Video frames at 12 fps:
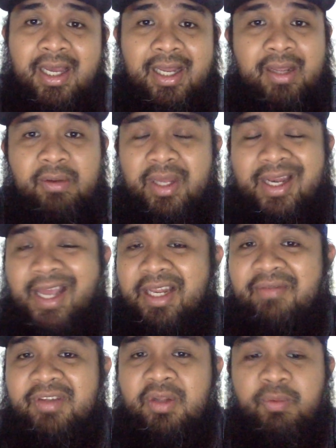we
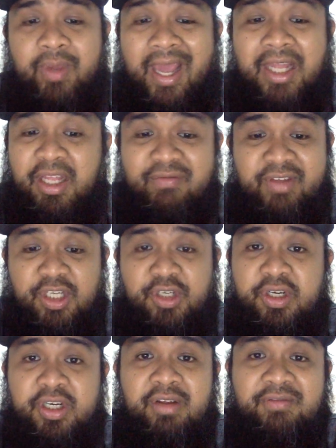ain't even
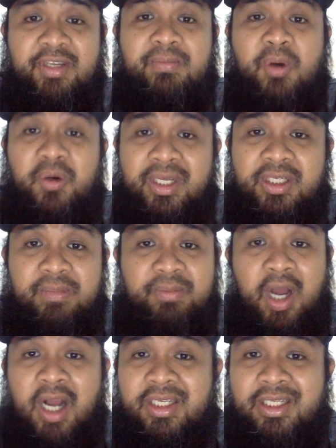sure if Sabonis or
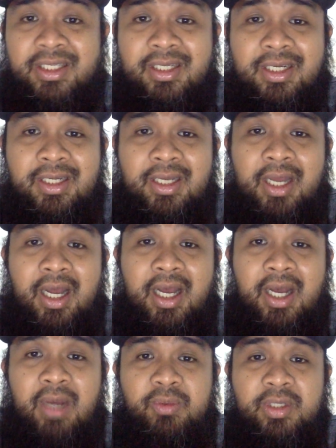Brogdon
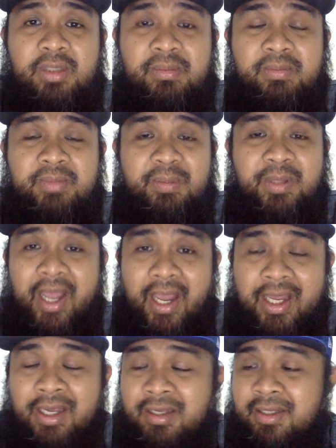will be
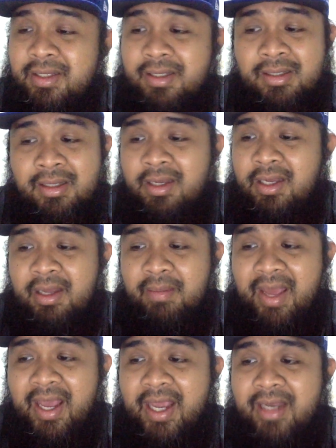playing.
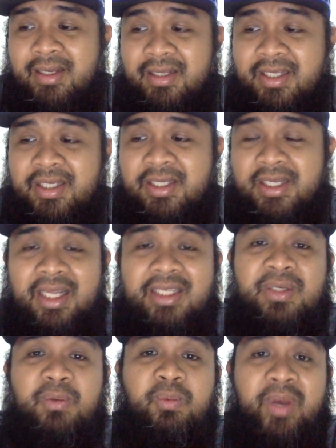Man, this is an
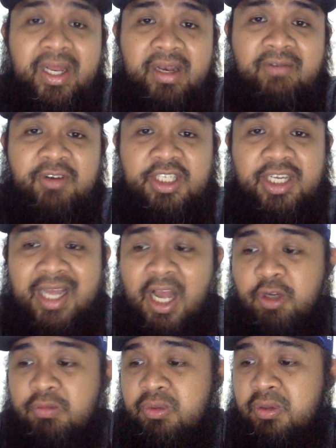easy win for
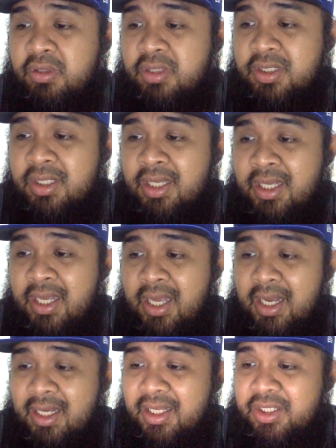Chicago Bulls.
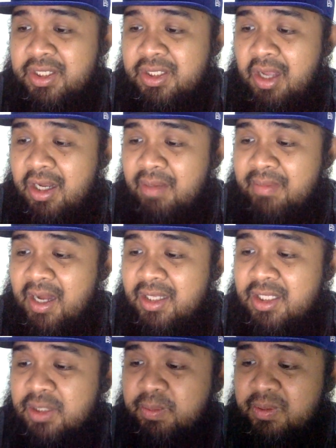Let's just talk
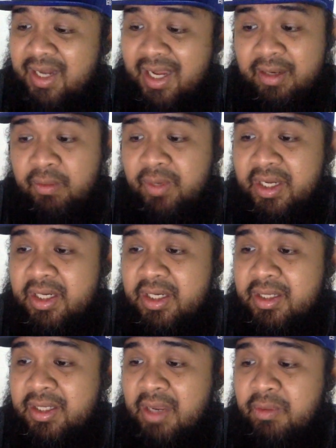about the spread,
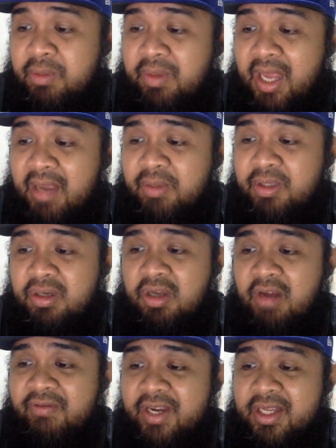whether they would be able to
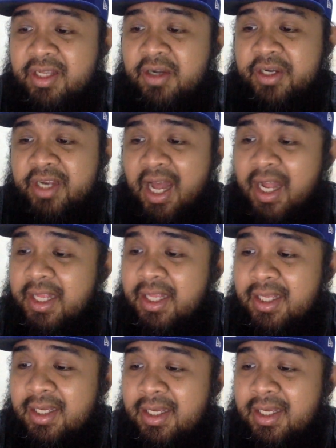cover it or not.